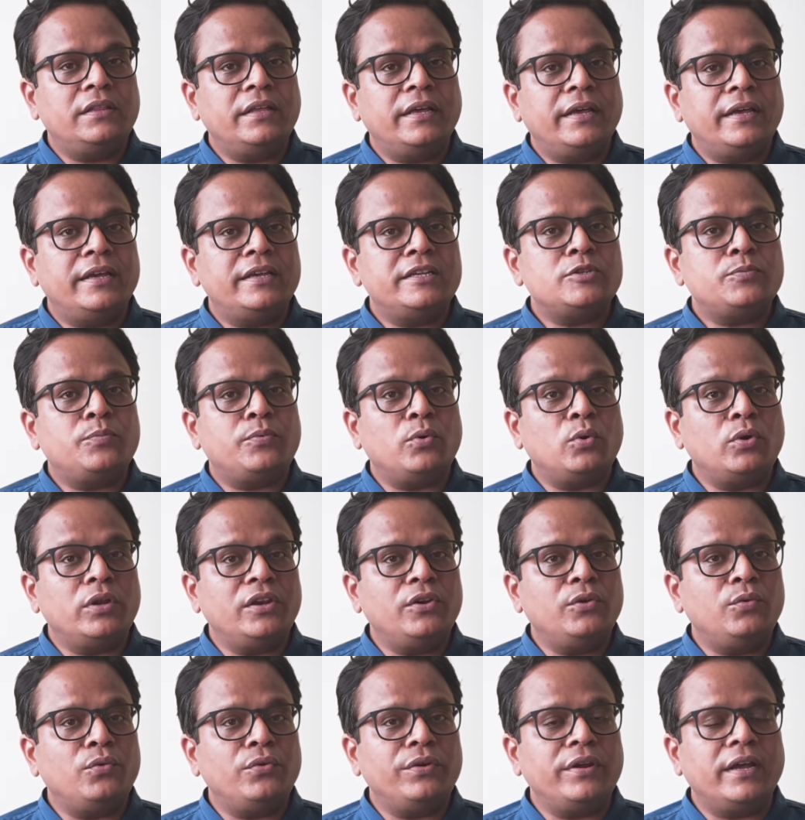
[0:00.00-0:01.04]
there is
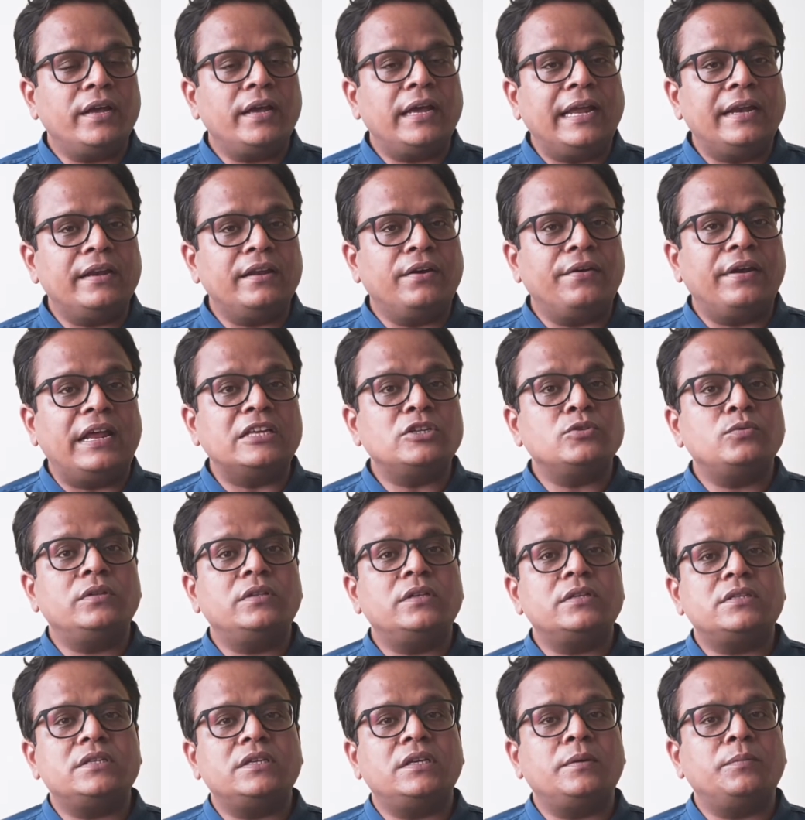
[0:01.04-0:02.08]
proteinuria and gradually
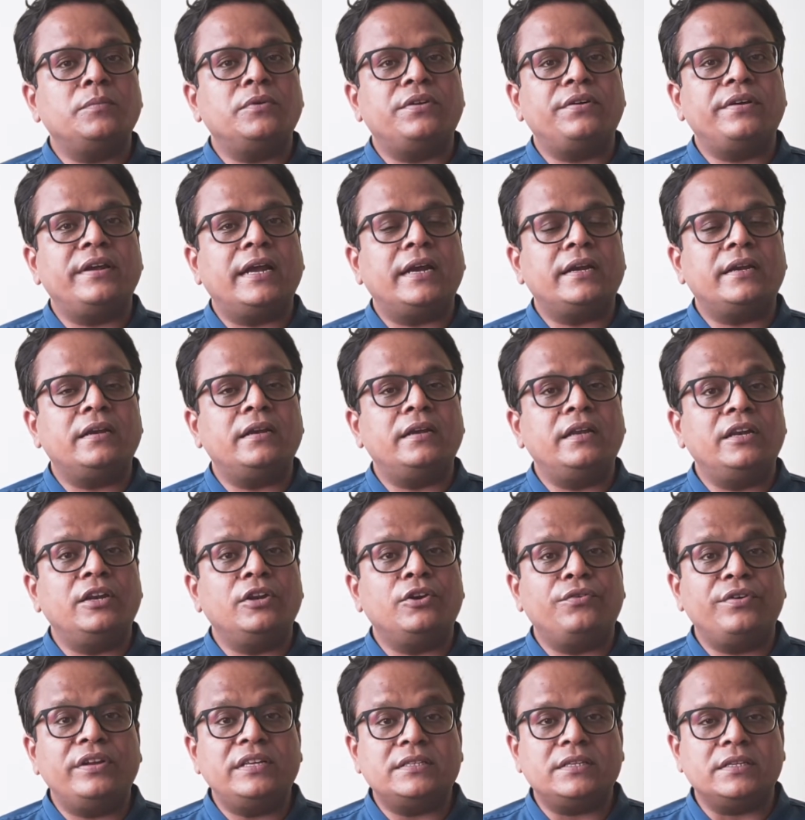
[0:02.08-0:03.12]
the serum creatinine
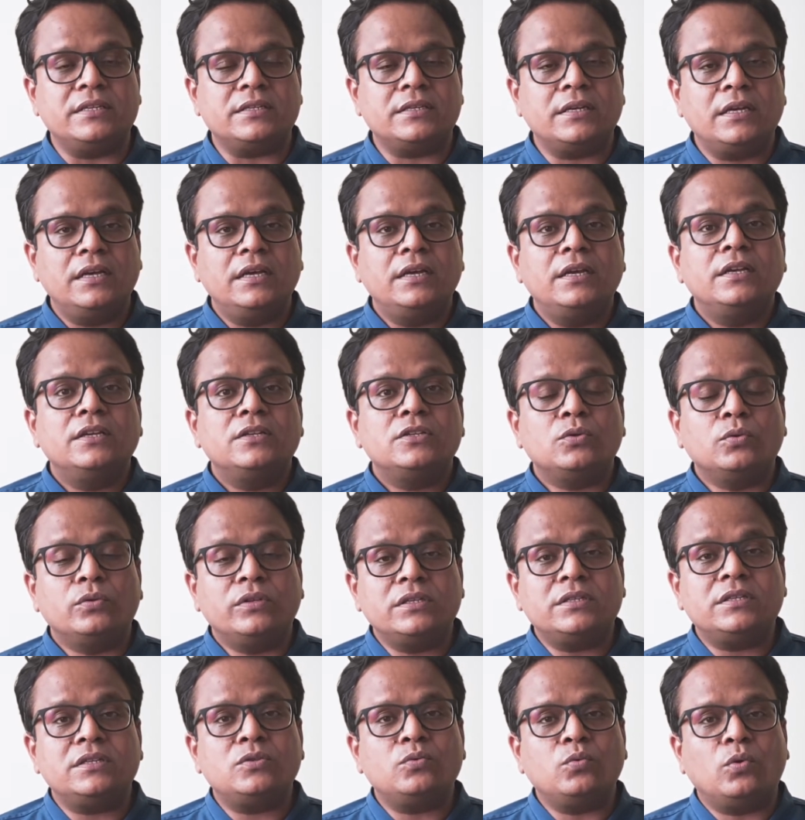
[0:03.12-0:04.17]
increases. So
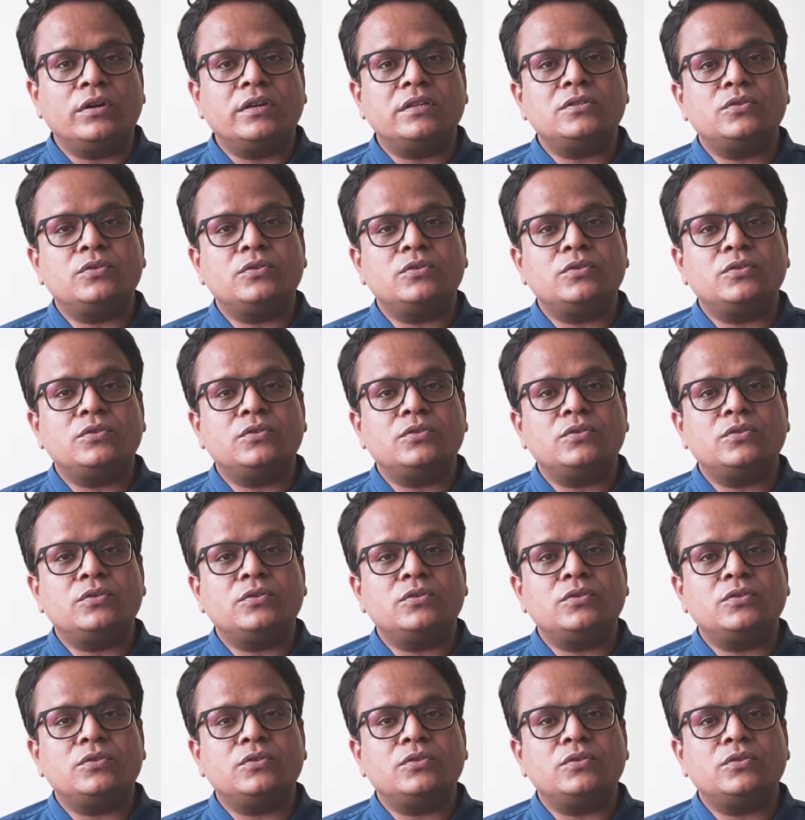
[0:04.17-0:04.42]
this is what is